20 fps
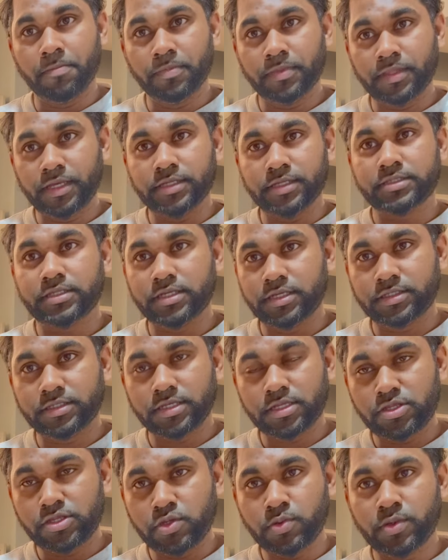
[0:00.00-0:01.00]
This is
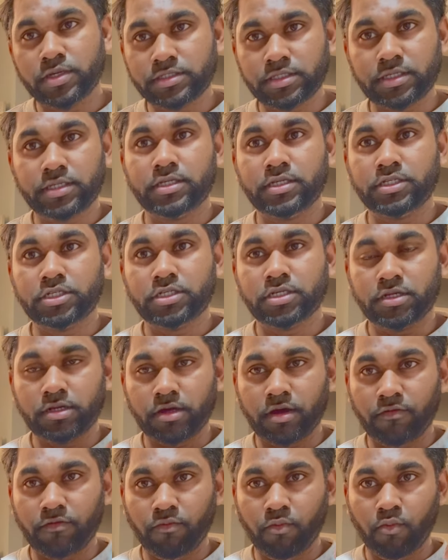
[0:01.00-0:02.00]
the newest edition
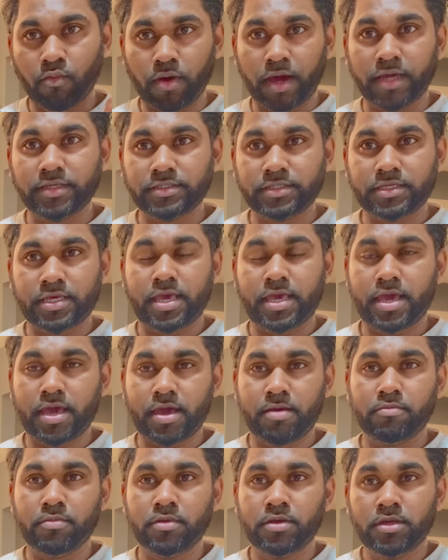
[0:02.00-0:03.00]
of Wyze
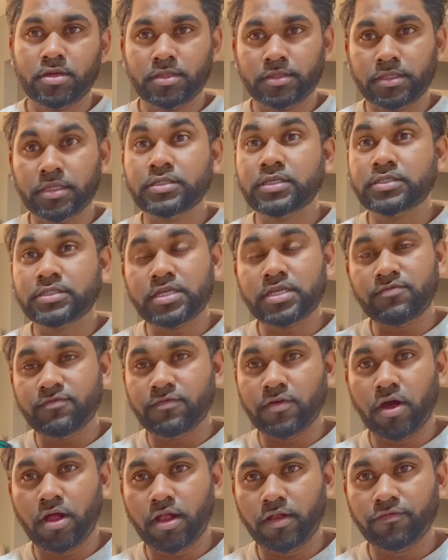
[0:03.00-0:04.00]
Cam. This has
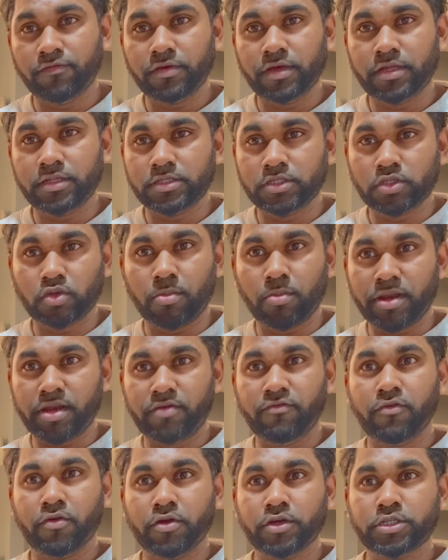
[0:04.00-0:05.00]
evolved in so many
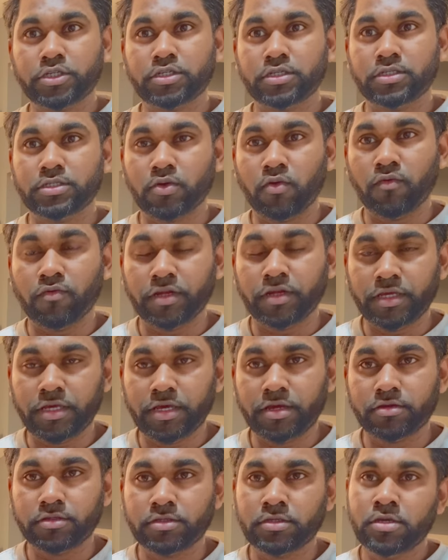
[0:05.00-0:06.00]
versions over the
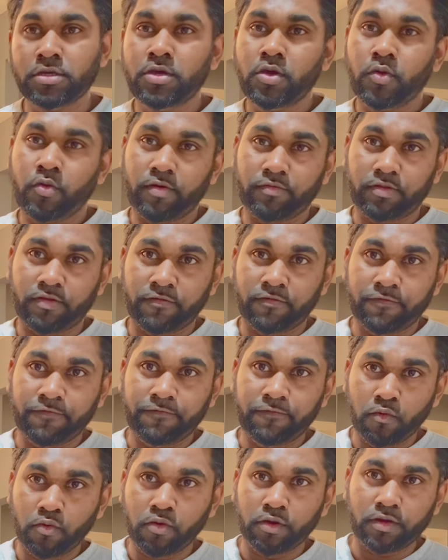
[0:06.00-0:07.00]
years. There's the
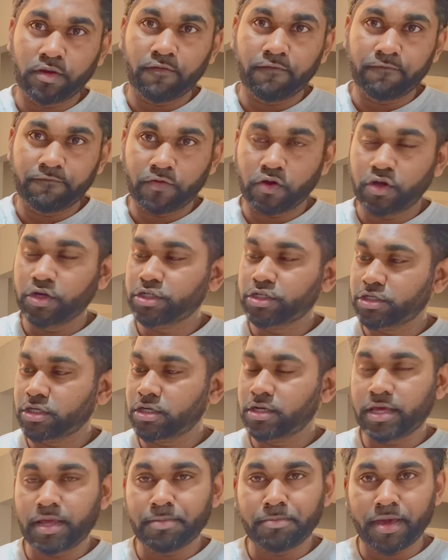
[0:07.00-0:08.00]
fourth
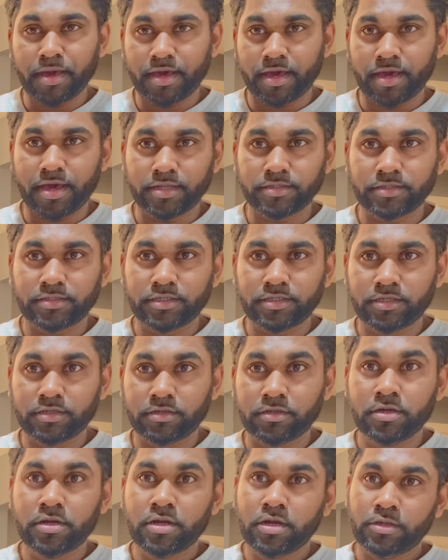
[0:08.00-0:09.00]
version in my hands
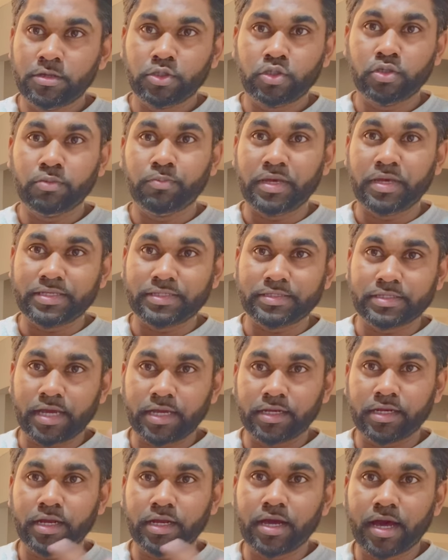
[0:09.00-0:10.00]
here. Super
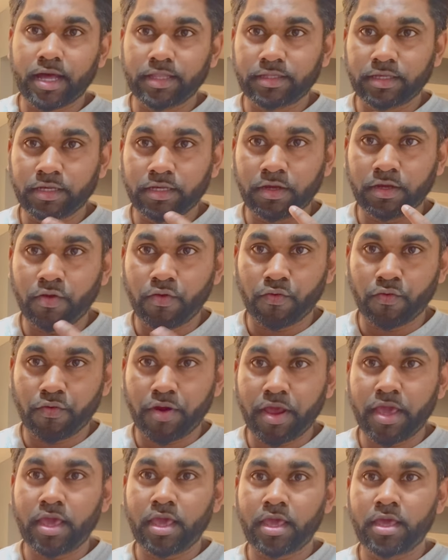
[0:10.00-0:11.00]
excited, I got the
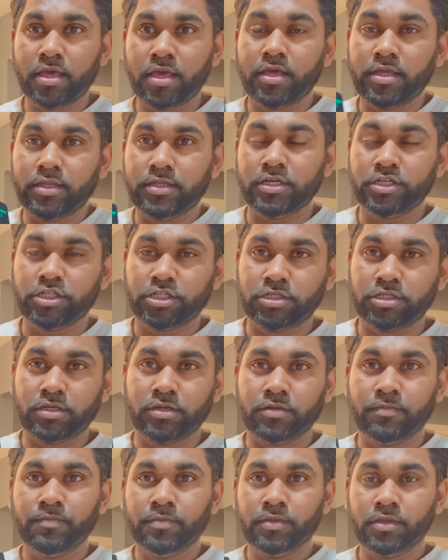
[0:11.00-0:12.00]
gray
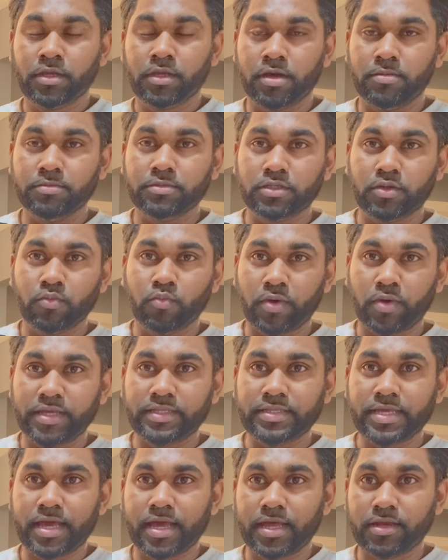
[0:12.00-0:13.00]
edition. Comes in white
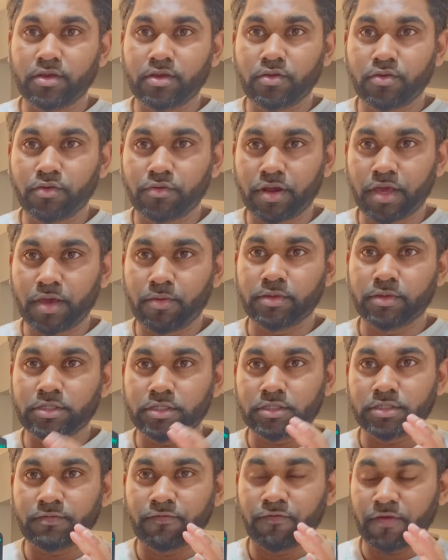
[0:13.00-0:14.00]
and gray, which
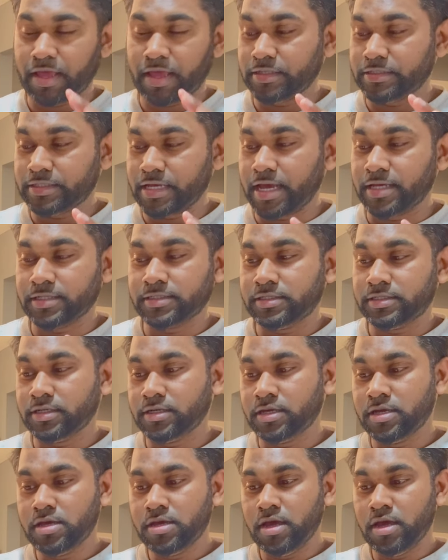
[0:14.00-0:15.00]
is fantastic.
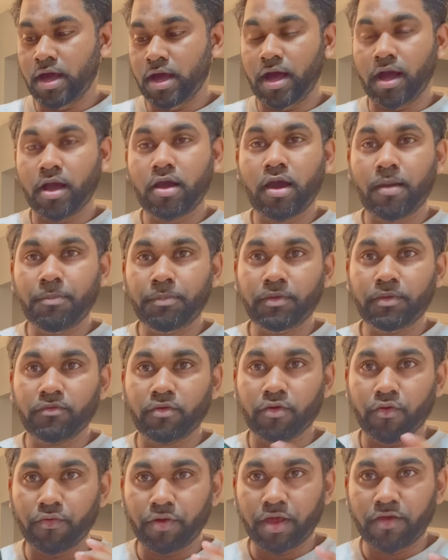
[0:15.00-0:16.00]
A couple
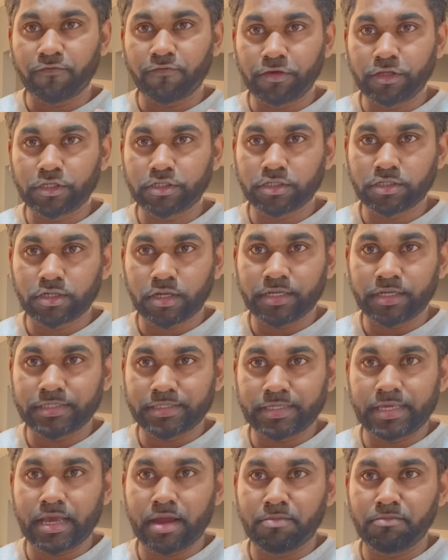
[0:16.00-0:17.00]
of great features on this
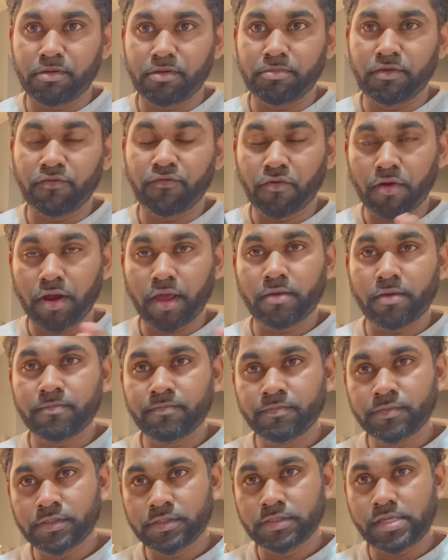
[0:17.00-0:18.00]
camera. Before I
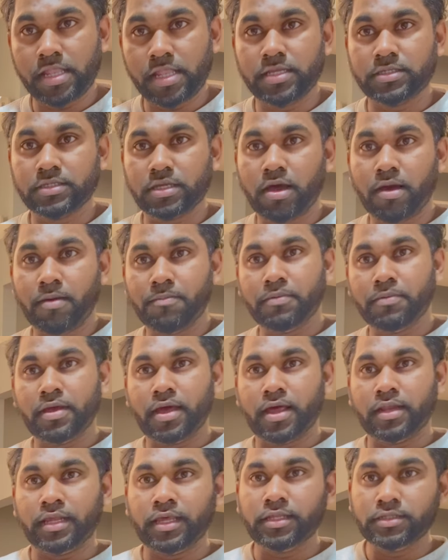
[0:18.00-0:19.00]
set this up
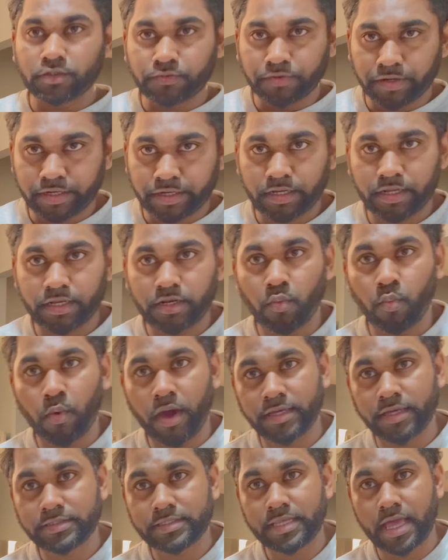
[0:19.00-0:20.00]
and integrate it in the
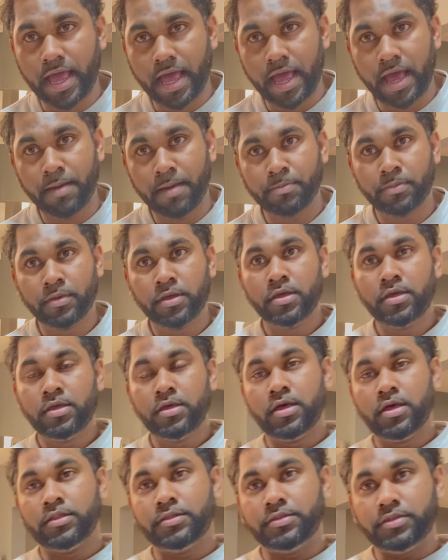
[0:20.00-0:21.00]
Wyze app,
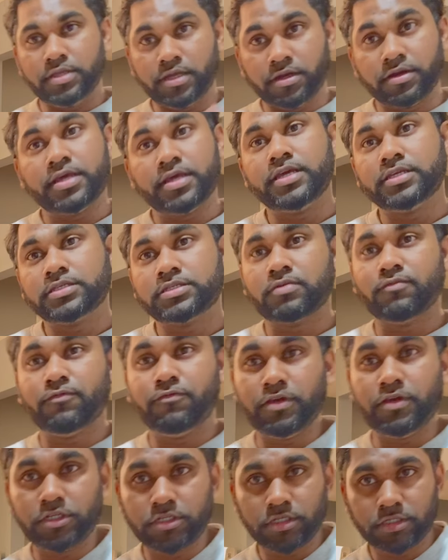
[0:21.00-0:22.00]
there is some
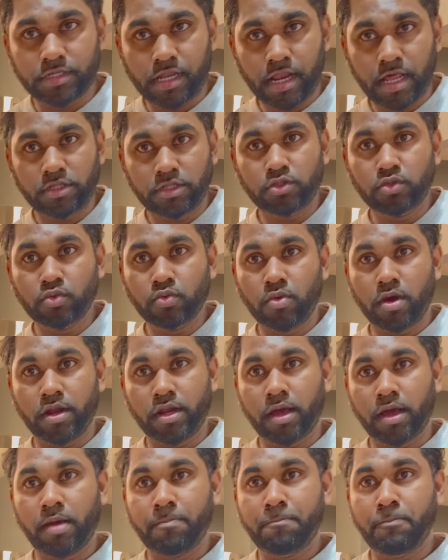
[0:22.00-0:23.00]
features that I do
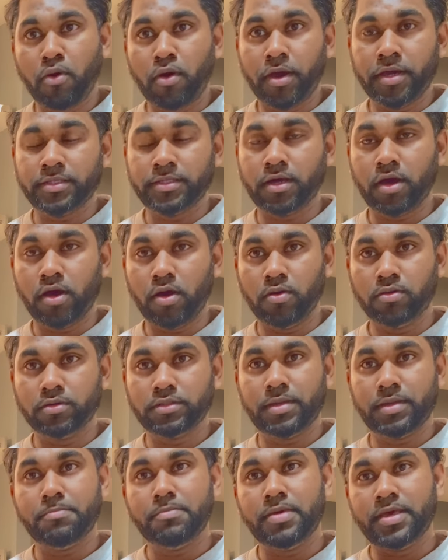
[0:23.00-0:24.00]
want to point out
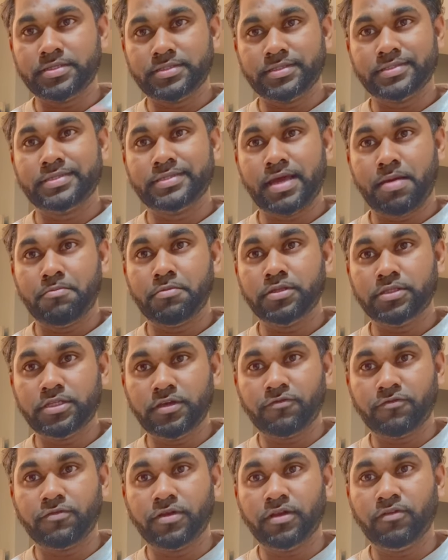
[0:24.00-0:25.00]
that makes this camera
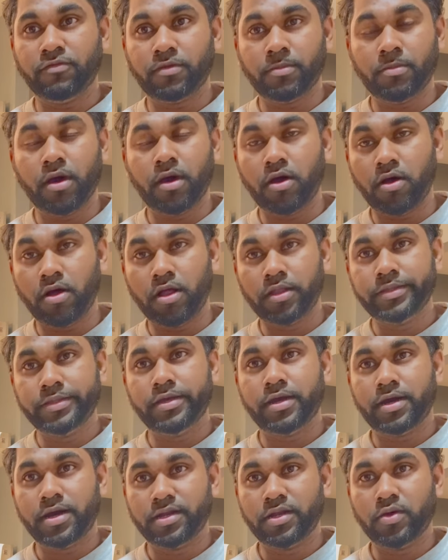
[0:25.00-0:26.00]
different from all
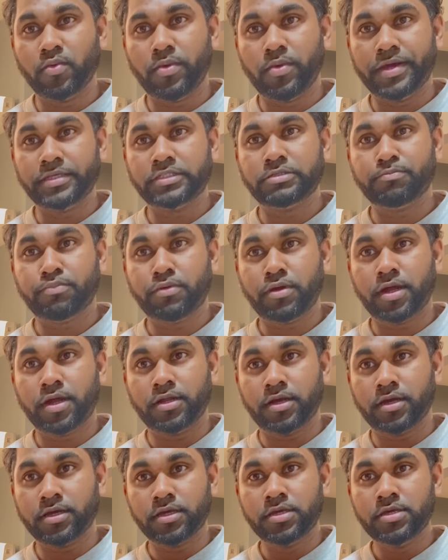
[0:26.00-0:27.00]
the other Wyze
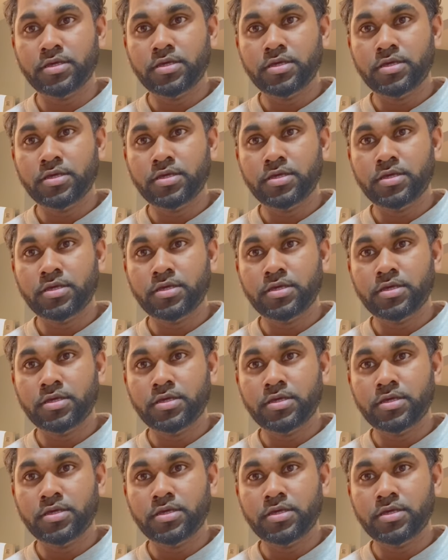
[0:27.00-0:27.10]
product.